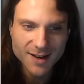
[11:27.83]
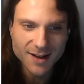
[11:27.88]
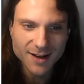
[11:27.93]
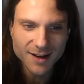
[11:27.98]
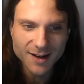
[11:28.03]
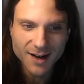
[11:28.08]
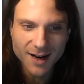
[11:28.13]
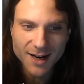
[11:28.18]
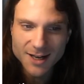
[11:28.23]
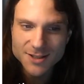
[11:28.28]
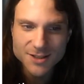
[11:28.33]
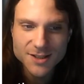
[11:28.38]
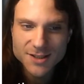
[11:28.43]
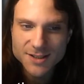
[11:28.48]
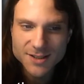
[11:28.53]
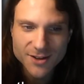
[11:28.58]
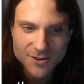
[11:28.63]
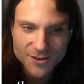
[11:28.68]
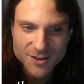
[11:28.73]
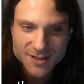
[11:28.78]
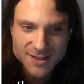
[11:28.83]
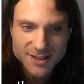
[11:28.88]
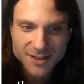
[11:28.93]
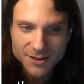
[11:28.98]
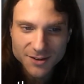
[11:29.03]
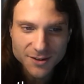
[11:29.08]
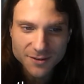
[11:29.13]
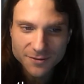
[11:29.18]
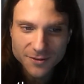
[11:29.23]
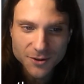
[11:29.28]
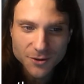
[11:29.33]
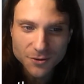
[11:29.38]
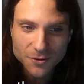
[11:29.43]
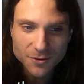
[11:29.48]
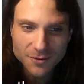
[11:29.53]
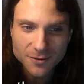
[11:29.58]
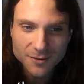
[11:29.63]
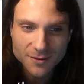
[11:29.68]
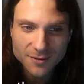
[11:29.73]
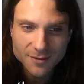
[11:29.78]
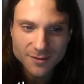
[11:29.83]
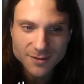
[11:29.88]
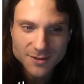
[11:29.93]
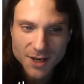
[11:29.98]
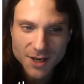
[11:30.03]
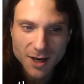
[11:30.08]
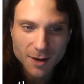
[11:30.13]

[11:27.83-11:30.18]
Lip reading: I just noticed that the few top